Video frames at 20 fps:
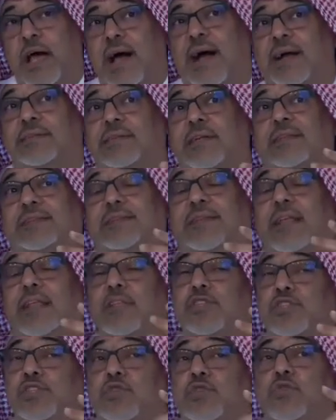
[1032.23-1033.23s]
And it
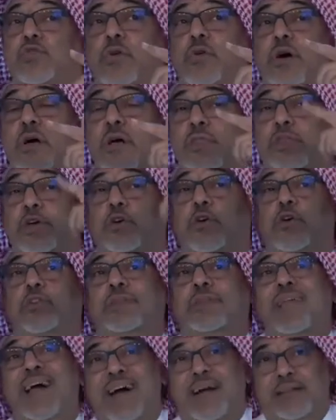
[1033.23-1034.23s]
tells you the
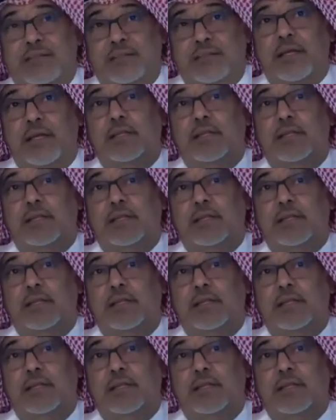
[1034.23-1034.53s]
contact.